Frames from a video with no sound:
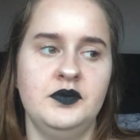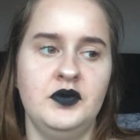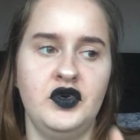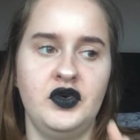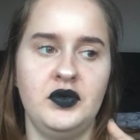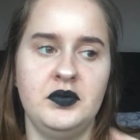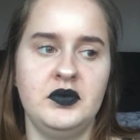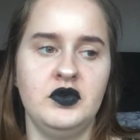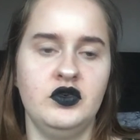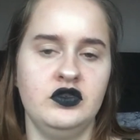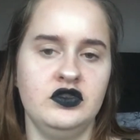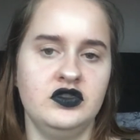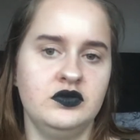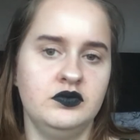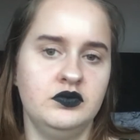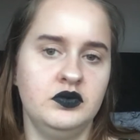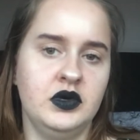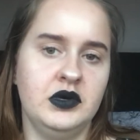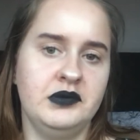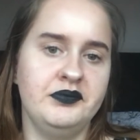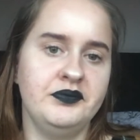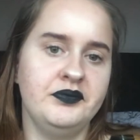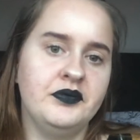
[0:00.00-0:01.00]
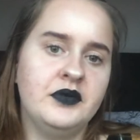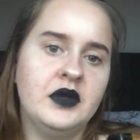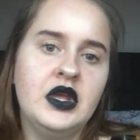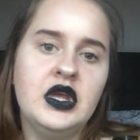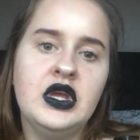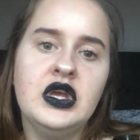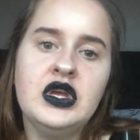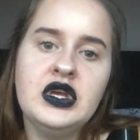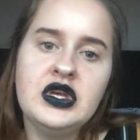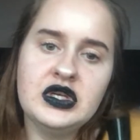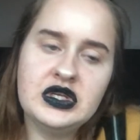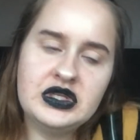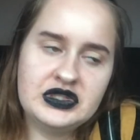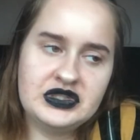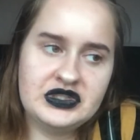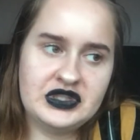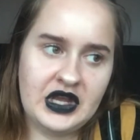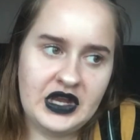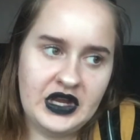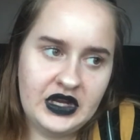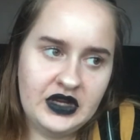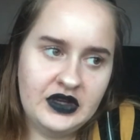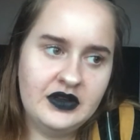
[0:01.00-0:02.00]
the more important one.
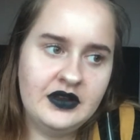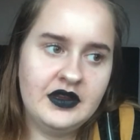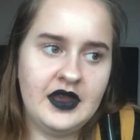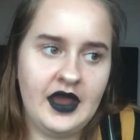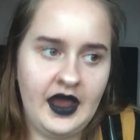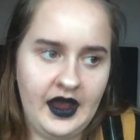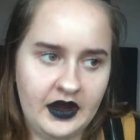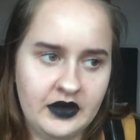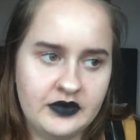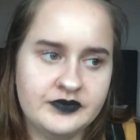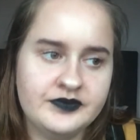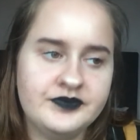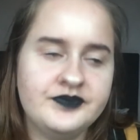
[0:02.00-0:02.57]
So yeah.